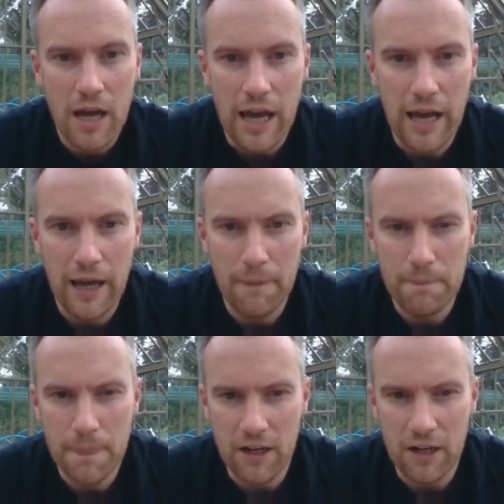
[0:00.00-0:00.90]

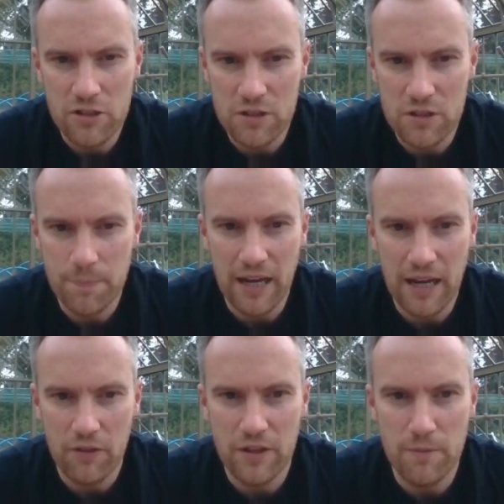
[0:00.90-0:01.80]
And I just want to pick
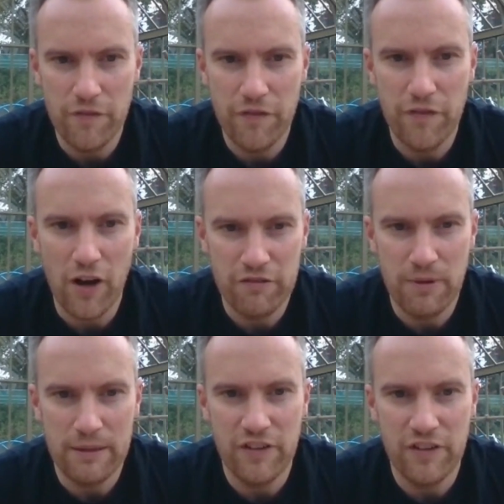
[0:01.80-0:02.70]
out the 5
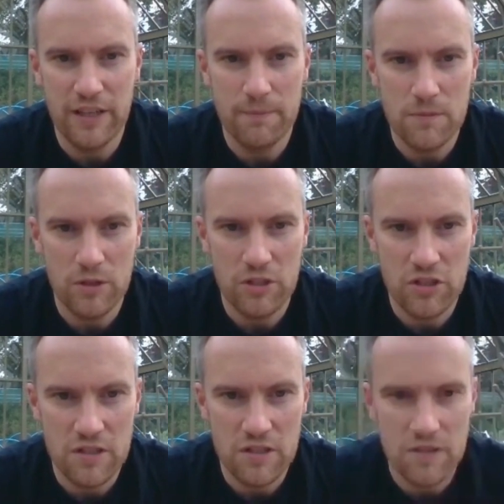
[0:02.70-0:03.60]
main themes, which
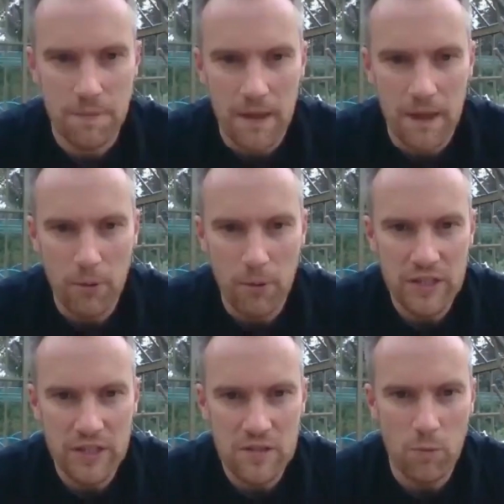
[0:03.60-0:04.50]
is
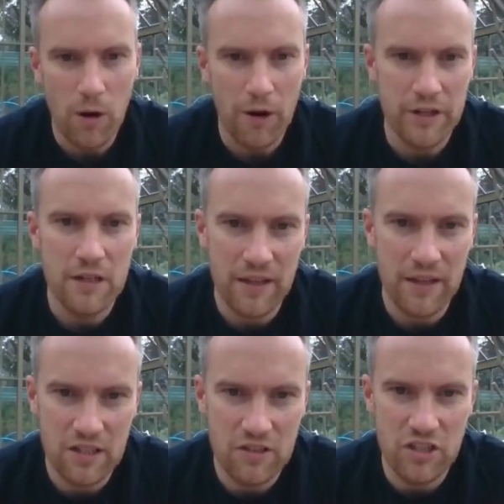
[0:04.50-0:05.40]
employees are worried about the
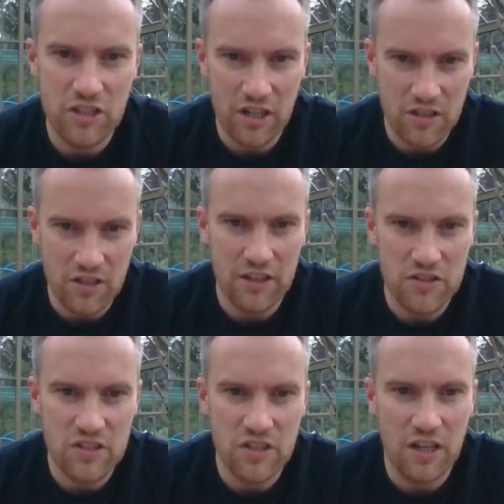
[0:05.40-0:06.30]
continued
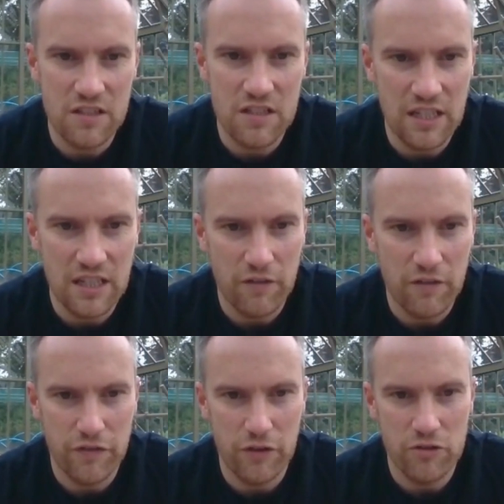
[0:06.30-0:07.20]
uncertainty of the
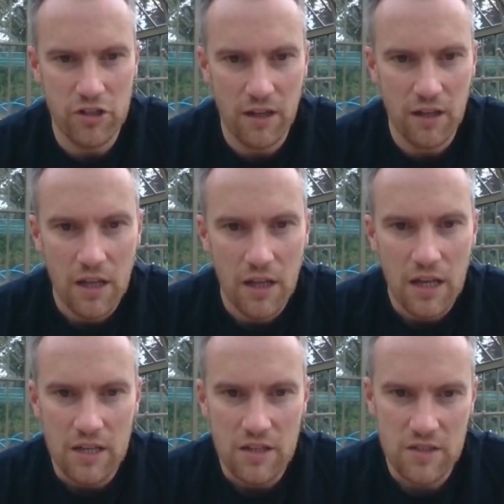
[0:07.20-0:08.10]
future.
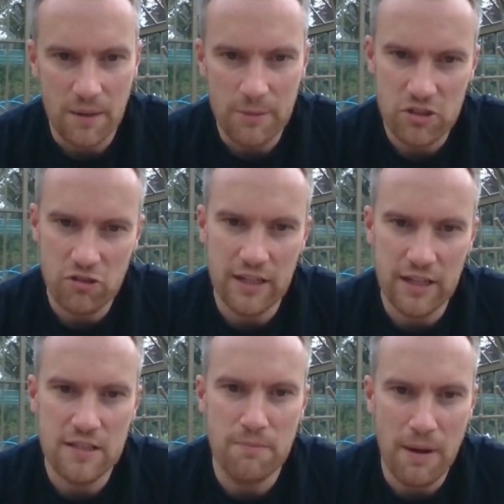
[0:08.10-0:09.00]
Some are struggling
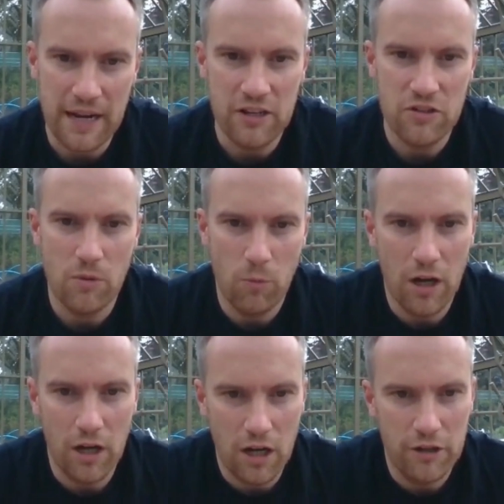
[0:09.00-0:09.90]
to manage
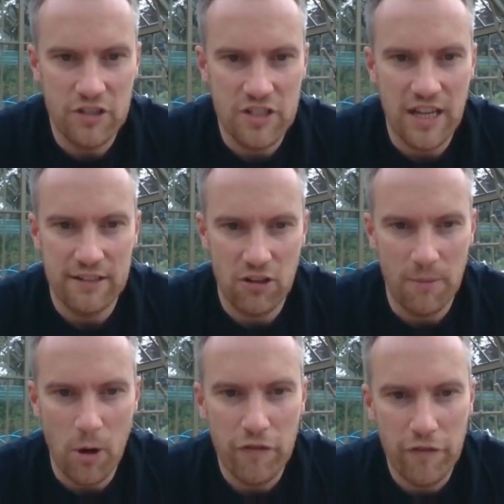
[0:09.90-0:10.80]
workload and take time
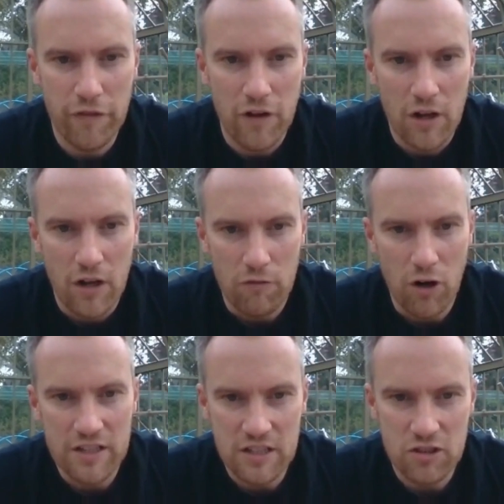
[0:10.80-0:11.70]
off.
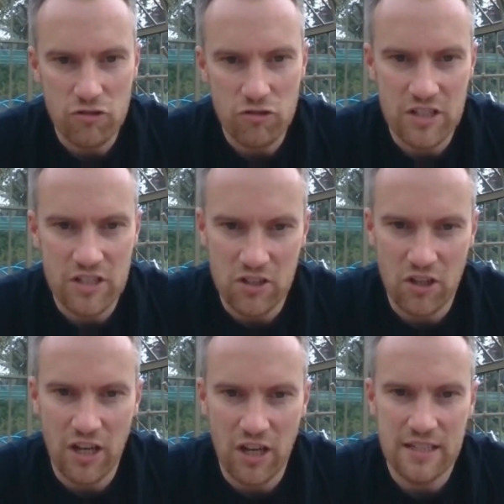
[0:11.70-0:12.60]
Rising stress and
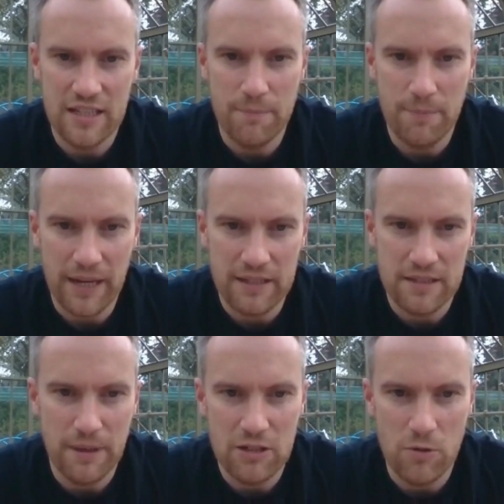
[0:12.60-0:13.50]
anxiety impacting
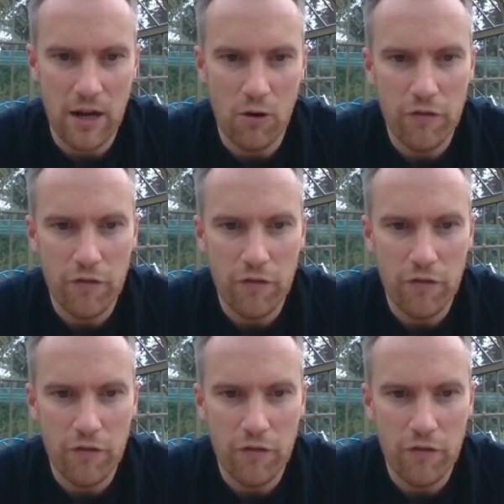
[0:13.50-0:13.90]
mental health.